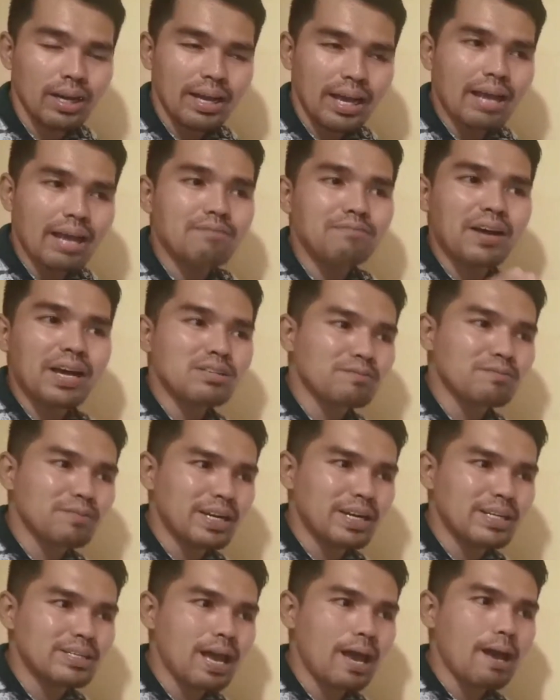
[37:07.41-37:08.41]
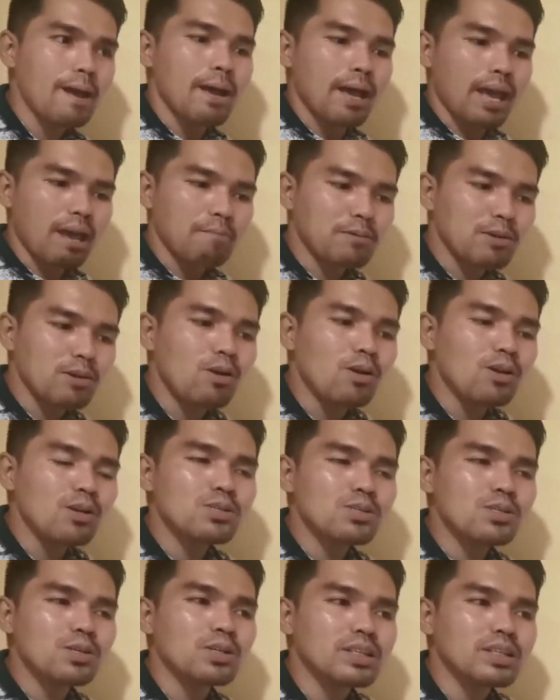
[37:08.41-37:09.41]
And vice versa. If you
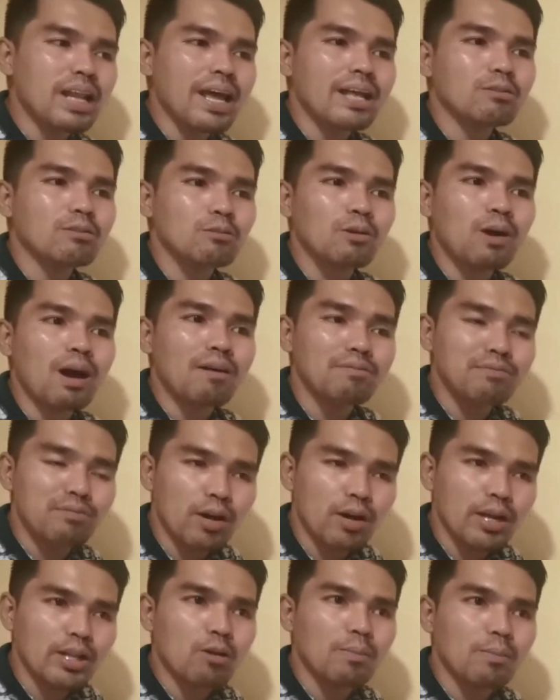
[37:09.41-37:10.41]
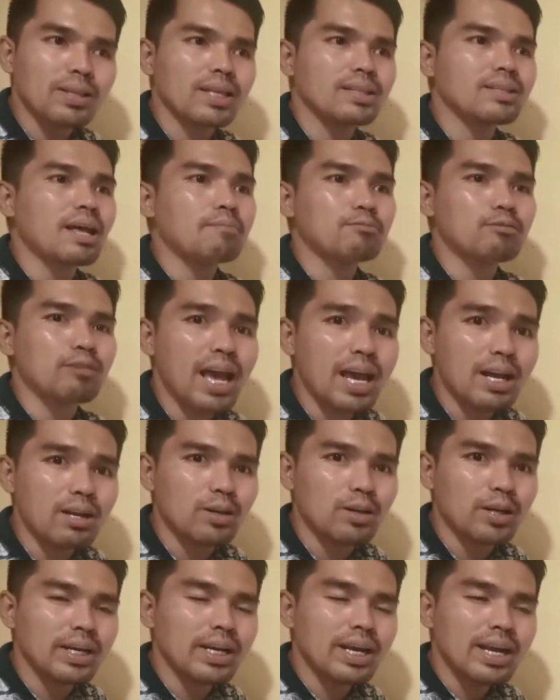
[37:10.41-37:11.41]
also try to avoid committing type 2
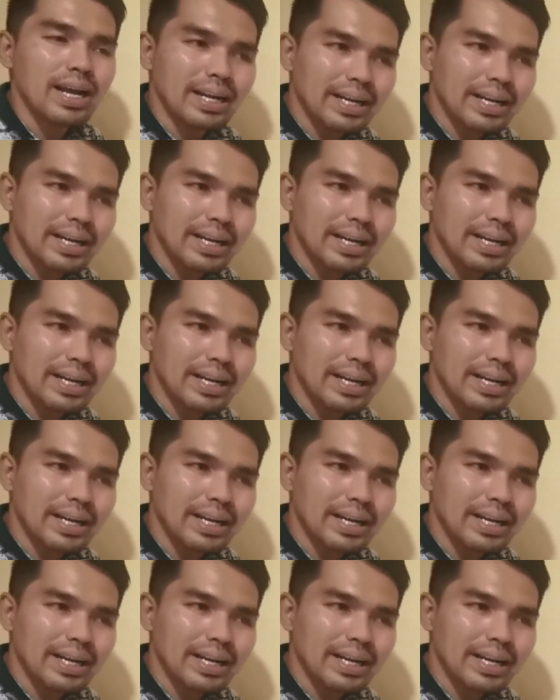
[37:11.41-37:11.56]
error,